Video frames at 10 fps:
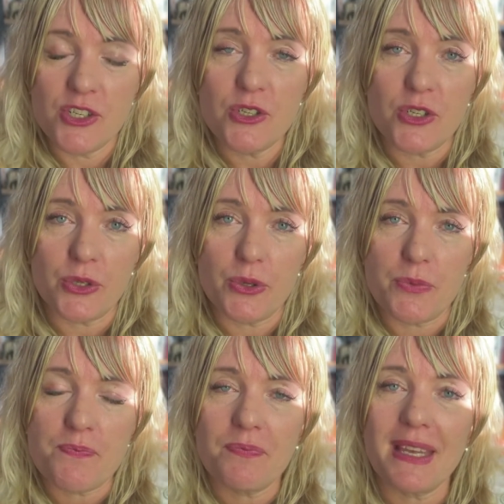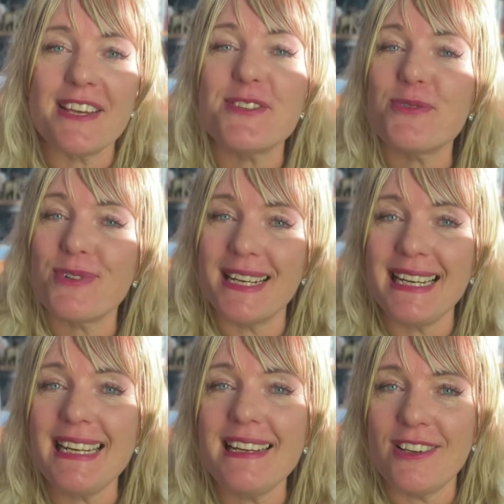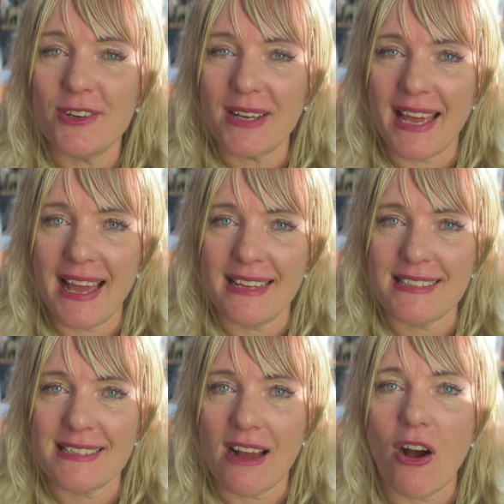you do is really look at,